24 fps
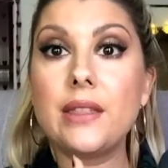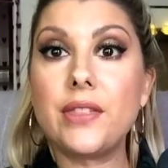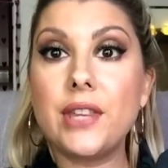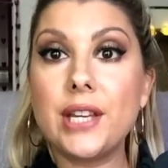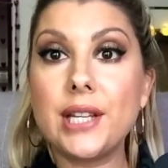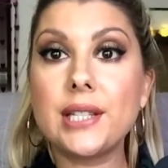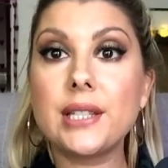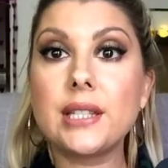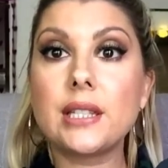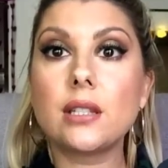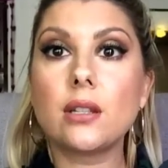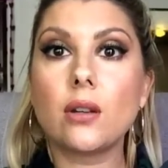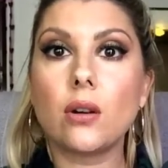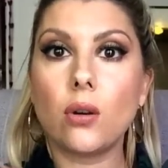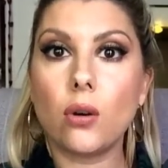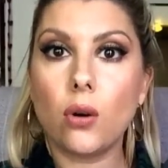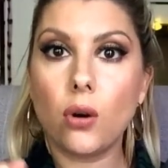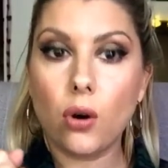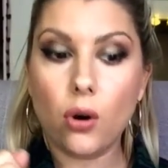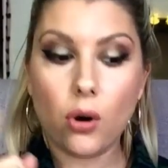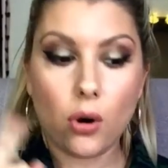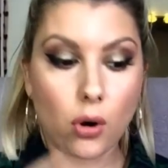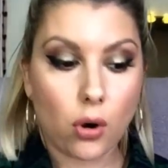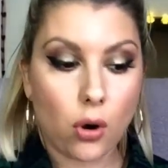This,
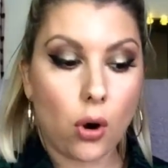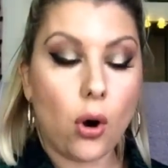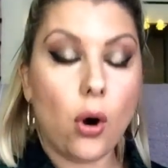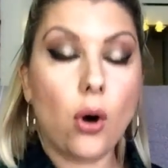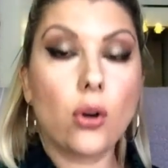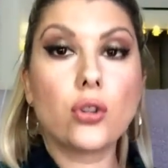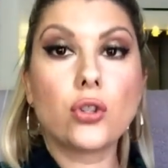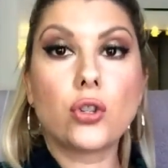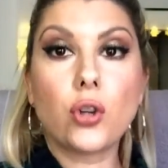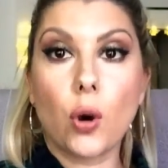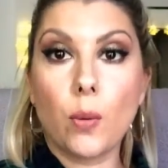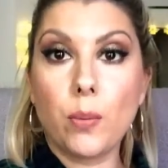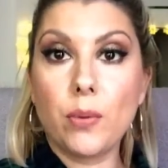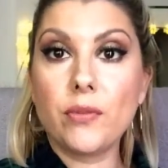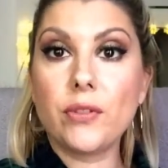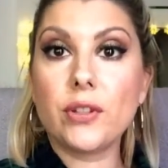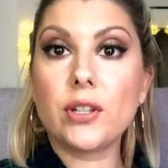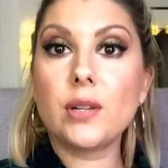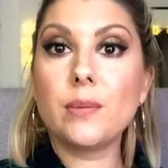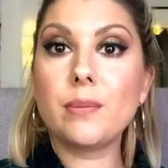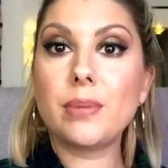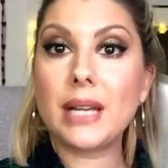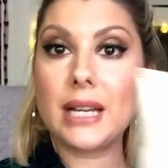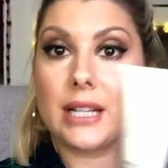on top of
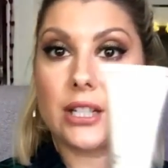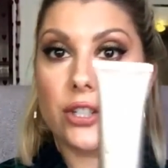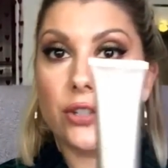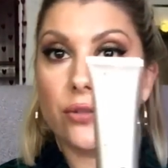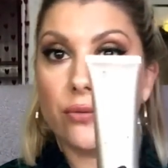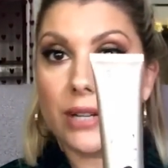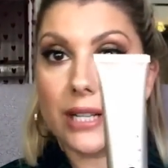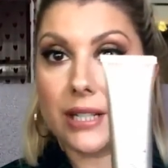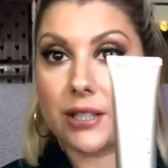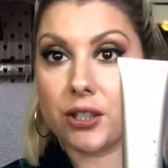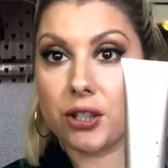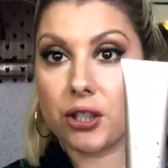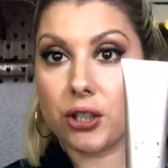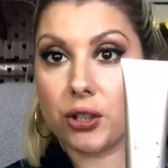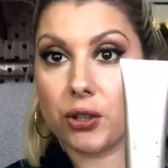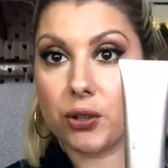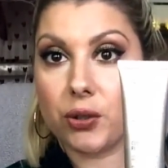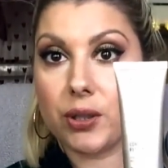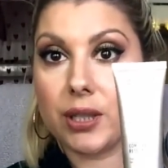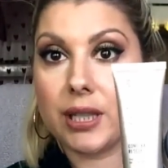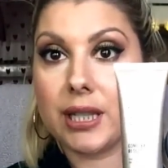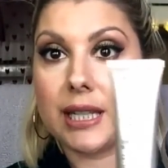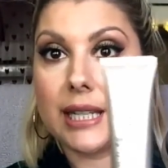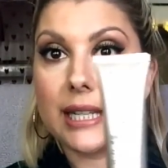the Complexion
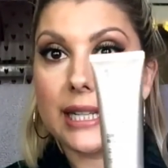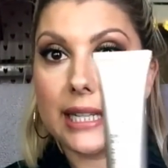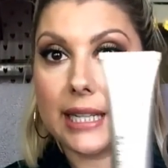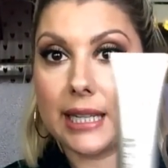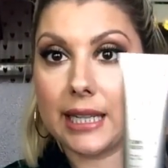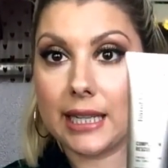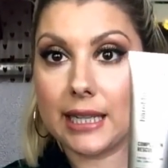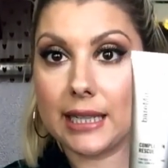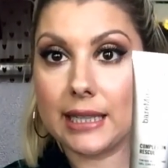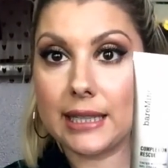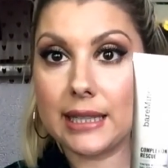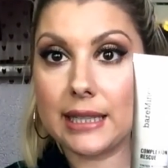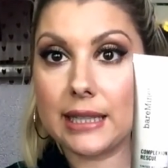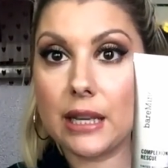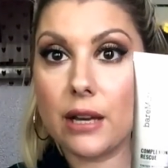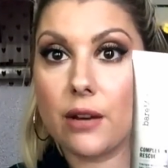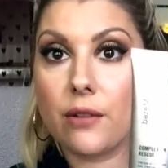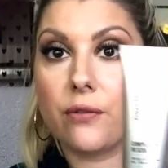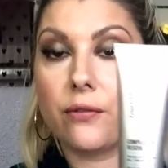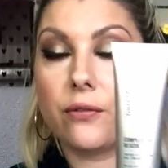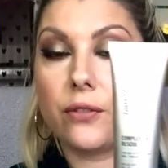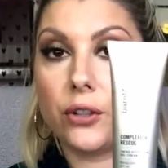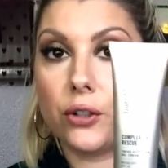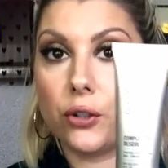Rescue, is
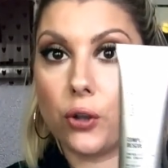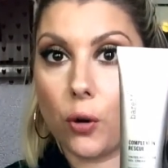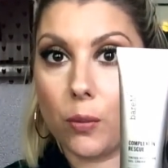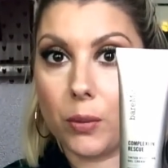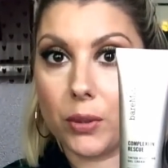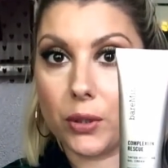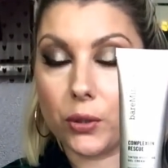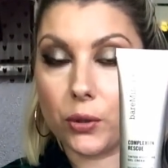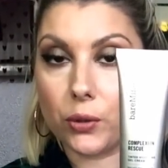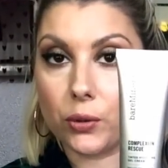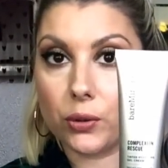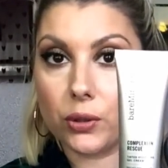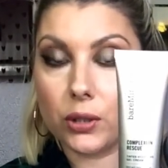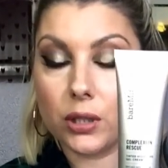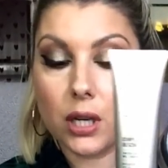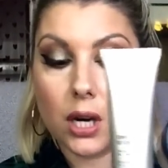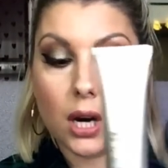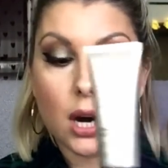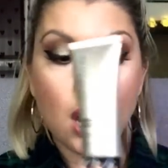phenomenal.